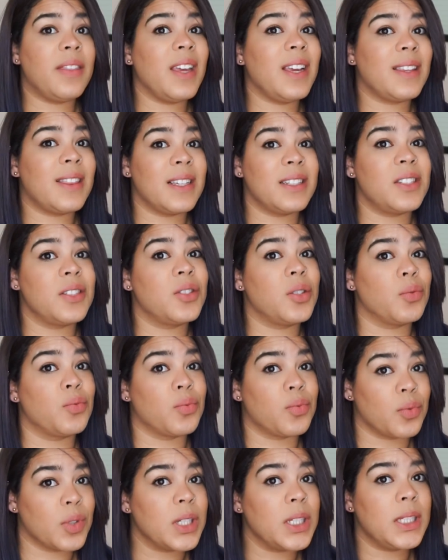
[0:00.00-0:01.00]
think this is a
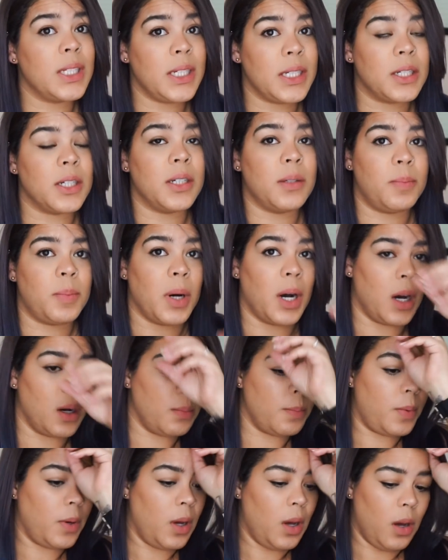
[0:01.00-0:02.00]
really good
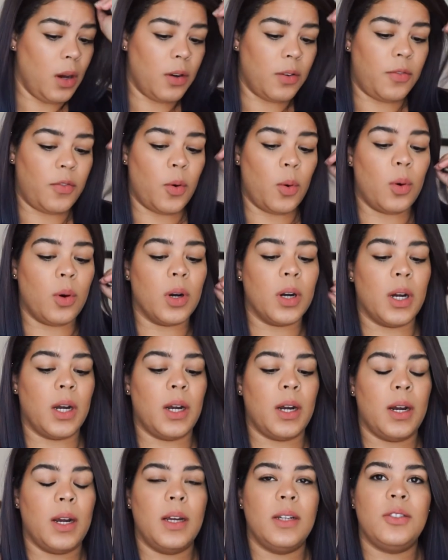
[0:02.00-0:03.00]
pump
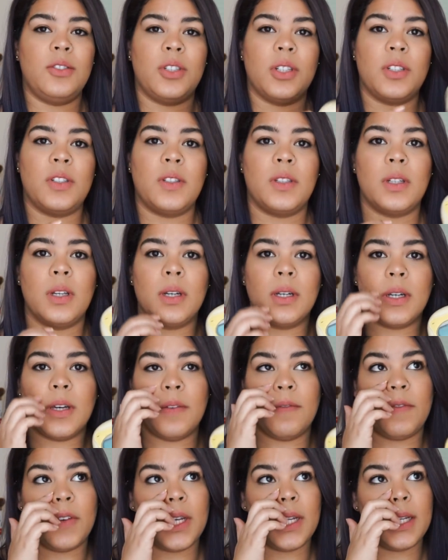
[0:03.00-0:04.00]
for just
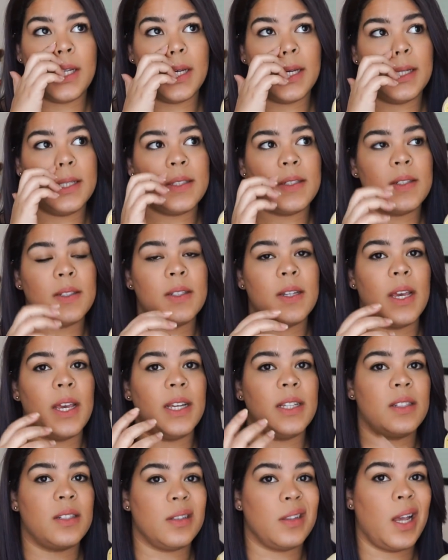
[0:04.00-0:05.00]
convenience.
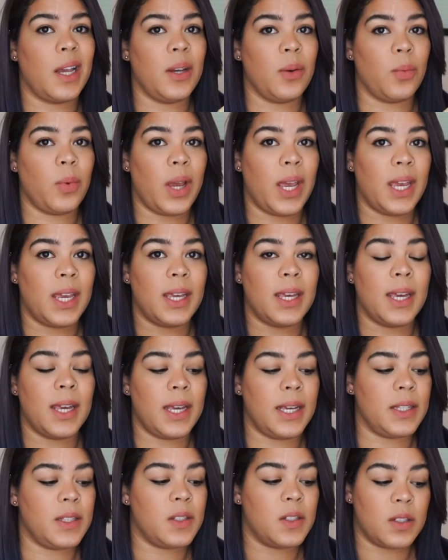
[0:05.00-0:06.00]
It's lightweight,
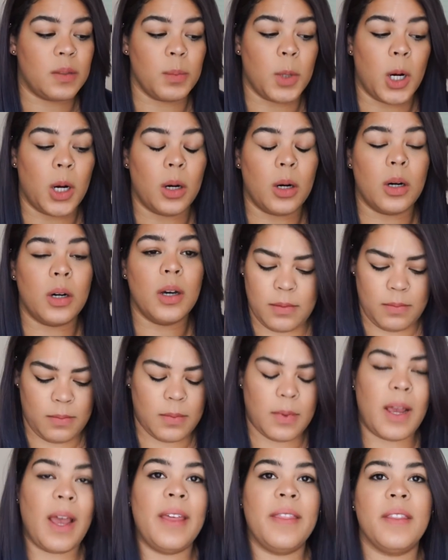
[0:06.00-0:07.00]
it's small,
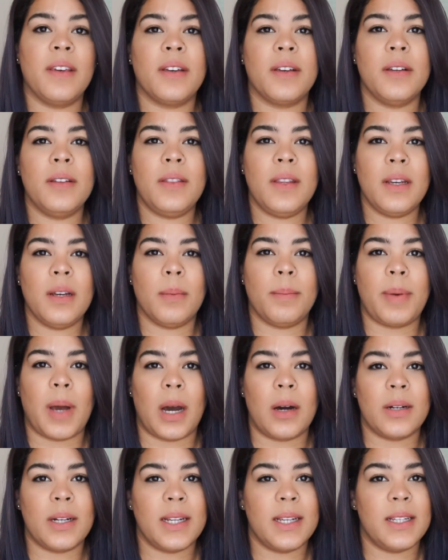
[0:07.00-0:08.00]
and the good thing
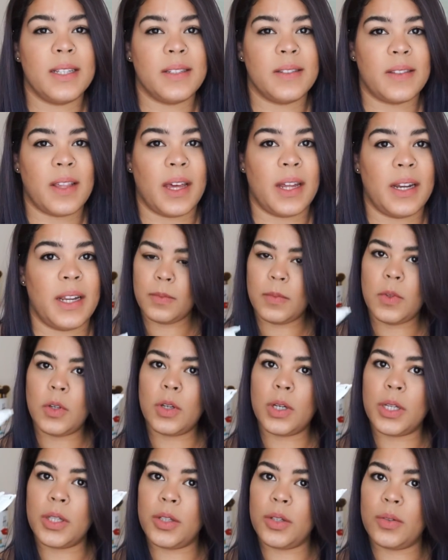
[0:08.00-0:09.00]
about it is that you
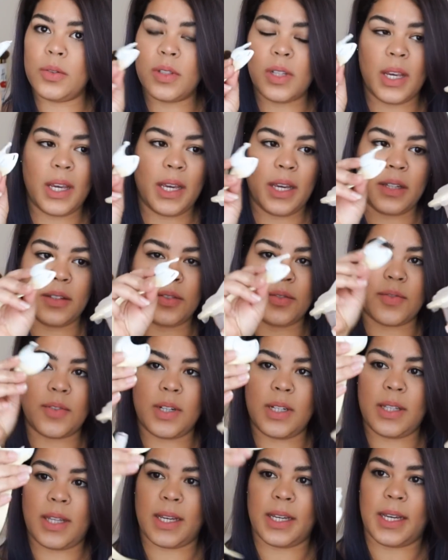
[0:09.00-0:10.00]
can use it
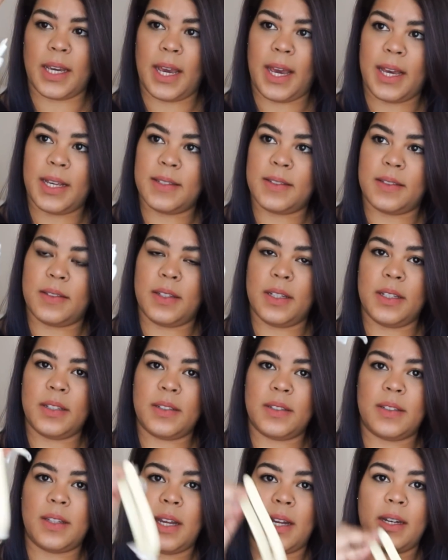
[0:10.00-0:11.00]
hands-free. Like it has
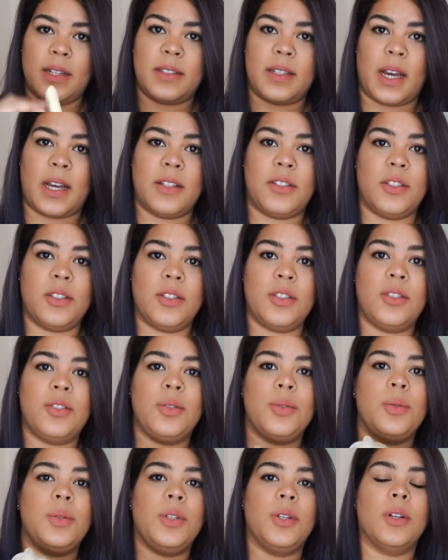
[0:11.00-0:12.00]
this that attaches
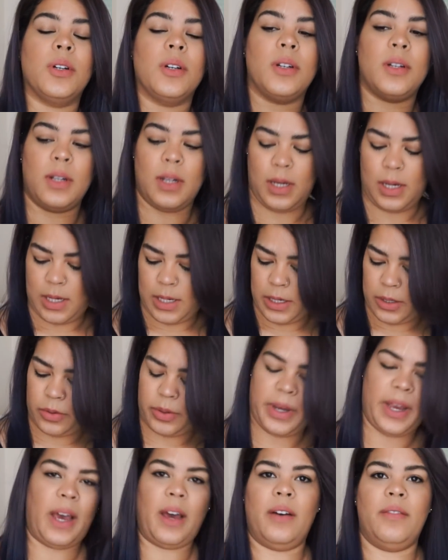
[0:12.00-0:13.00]
to your, I
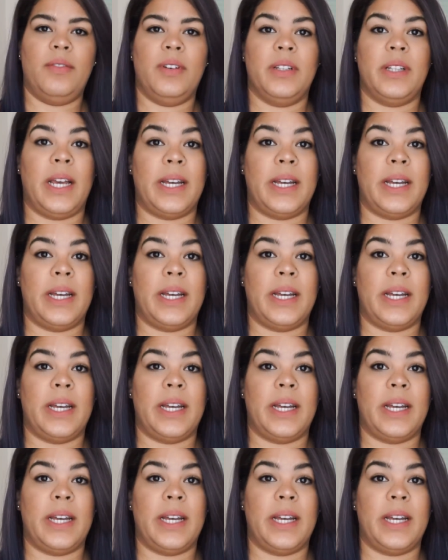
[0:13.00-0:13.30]
don't have